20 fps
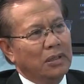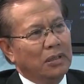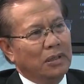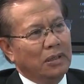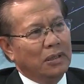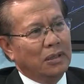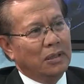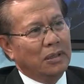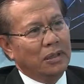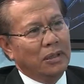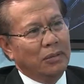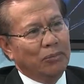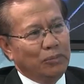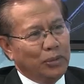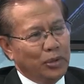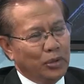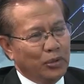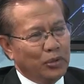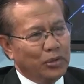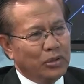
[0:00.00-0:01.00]
uh,
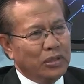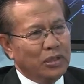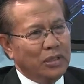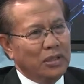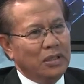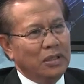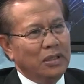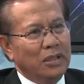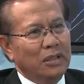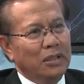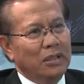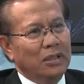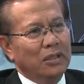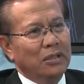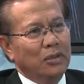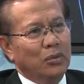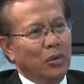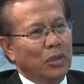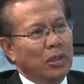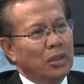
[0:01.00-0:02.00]

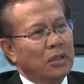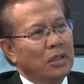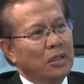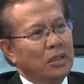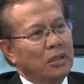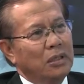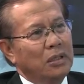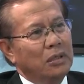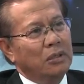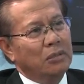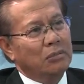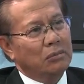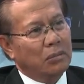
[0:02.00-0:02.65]
MPOC doing the